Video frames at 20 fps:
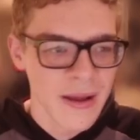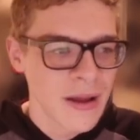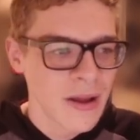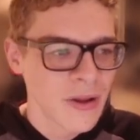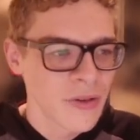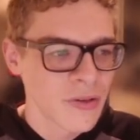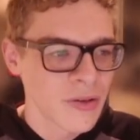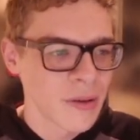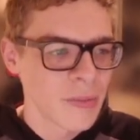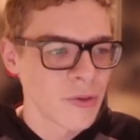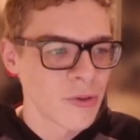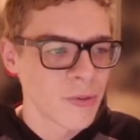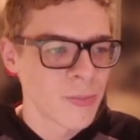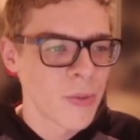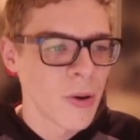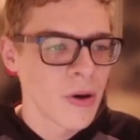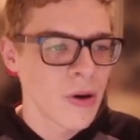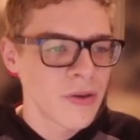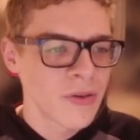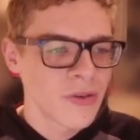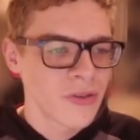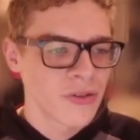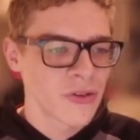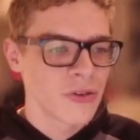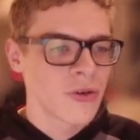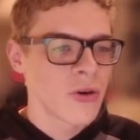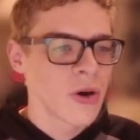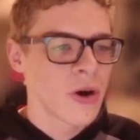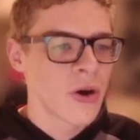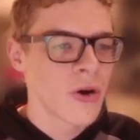so that one's poised
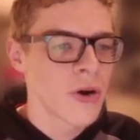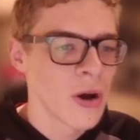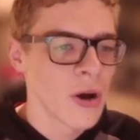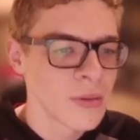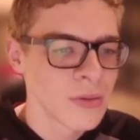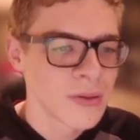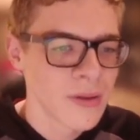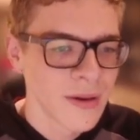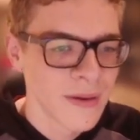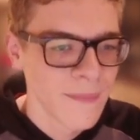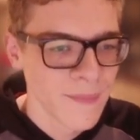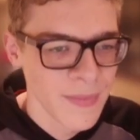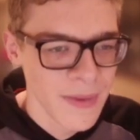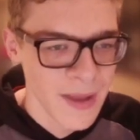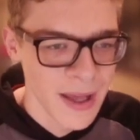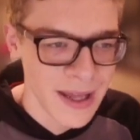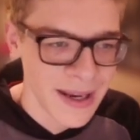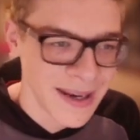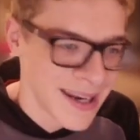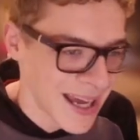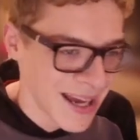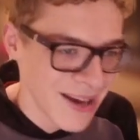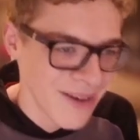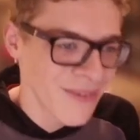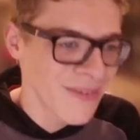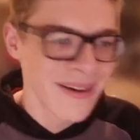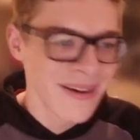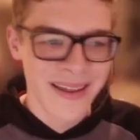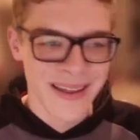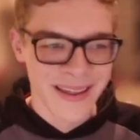to go colder. And
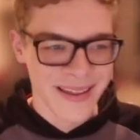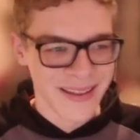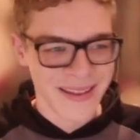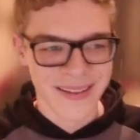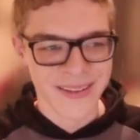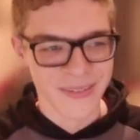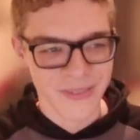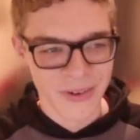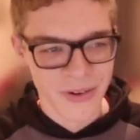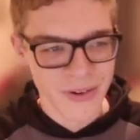now the run